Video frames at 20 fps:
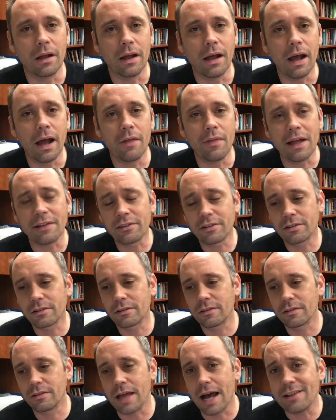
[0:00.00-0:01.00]
And
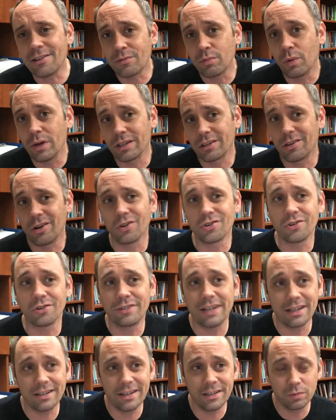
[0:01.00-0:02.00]
that's what cultural
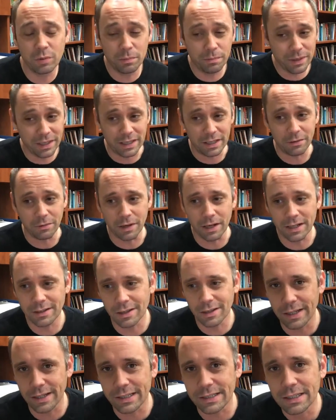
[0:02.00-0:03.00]
techniques would be, right?
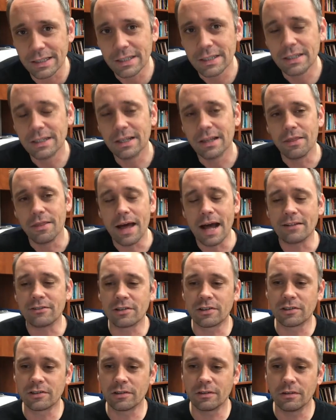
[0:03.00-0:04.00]
Like,
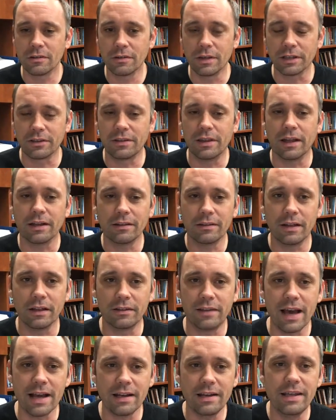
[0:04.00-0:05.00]
that's the
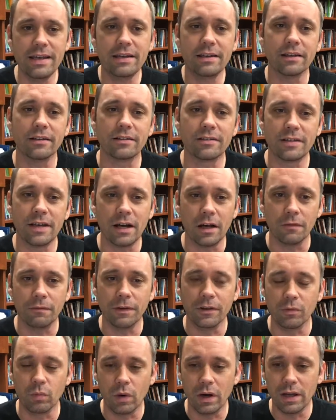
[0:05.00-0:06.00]
technique itself
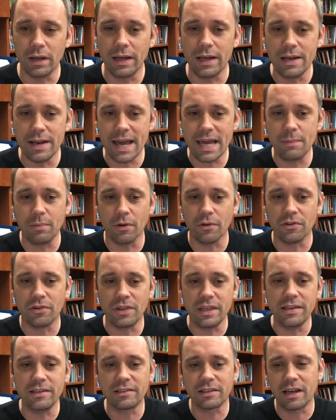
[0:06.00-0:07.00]
is what enables
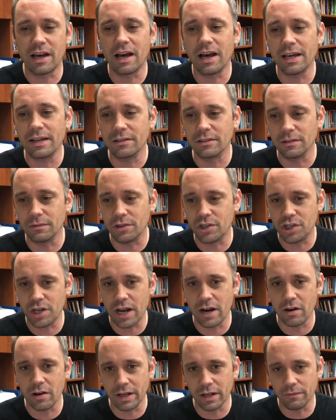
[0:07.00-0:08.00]
these kinds of
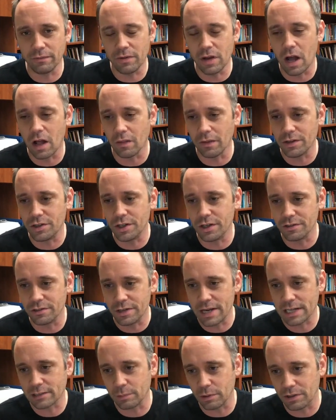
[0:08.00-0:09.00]
sharing of knowledges and
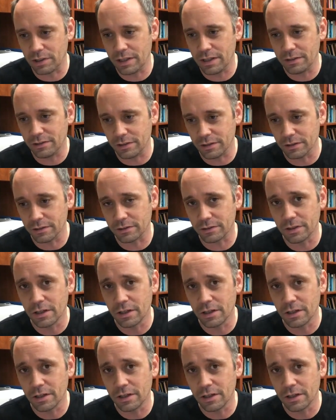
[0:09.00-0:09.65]
expertises